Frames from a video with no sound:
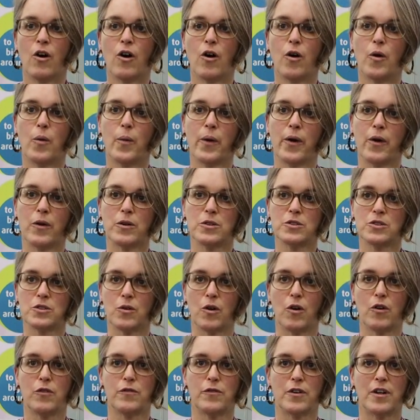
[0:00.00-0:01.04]
or we
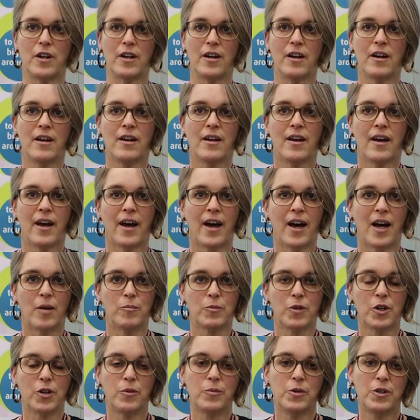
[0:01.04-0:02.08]
also offer
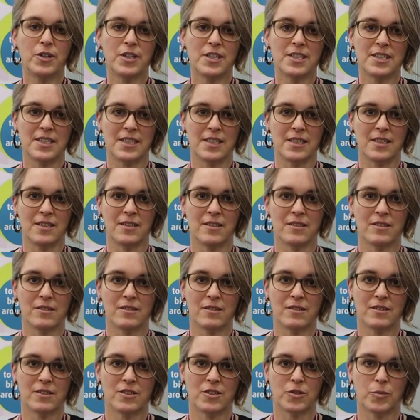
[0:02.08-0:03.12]
community
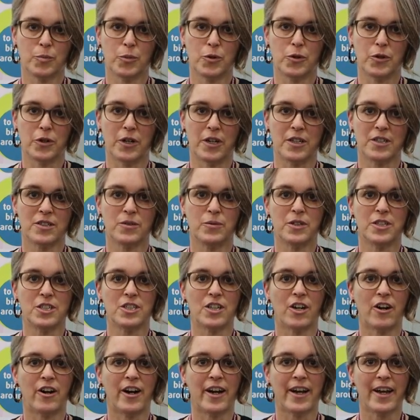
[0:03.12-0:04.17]
support,
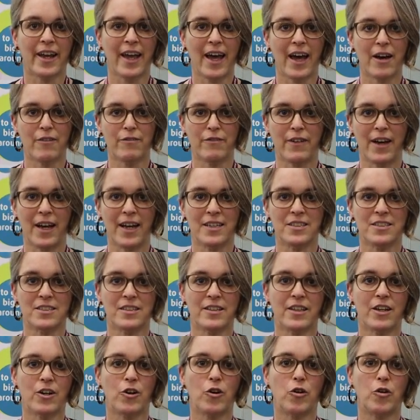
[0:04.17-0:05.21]
which are in cafes
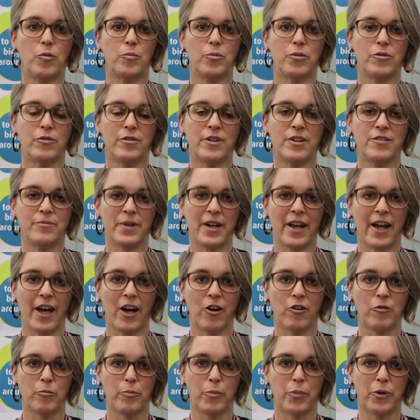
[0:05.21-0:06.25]
and they're called bereavement
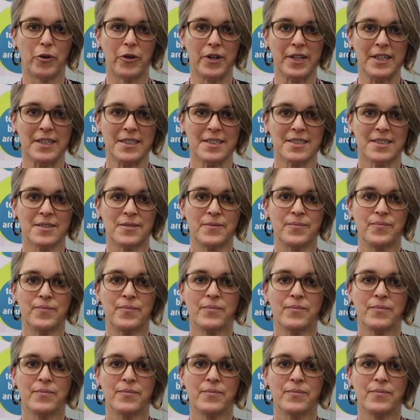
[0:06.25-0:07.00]
help points.